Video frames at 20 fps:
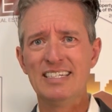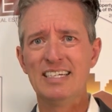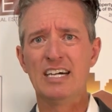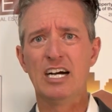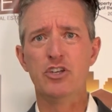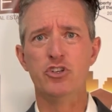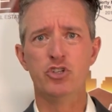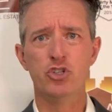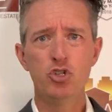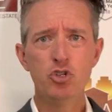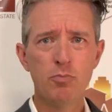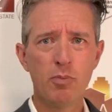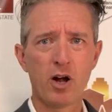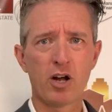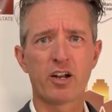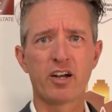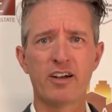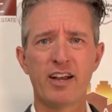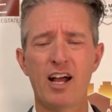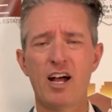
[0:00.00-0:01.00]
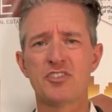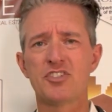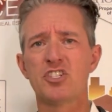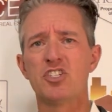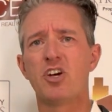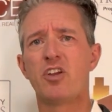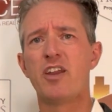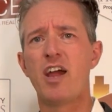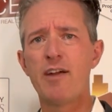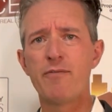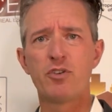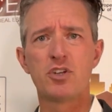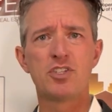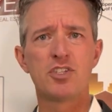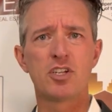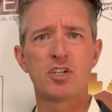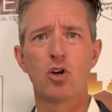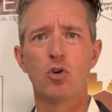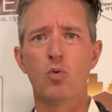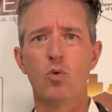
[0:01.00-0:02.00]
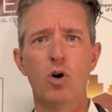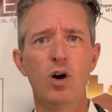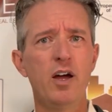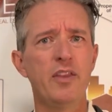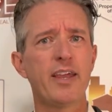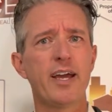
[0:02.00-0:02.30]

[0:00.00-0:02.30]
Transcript: A new market analysis on every single one.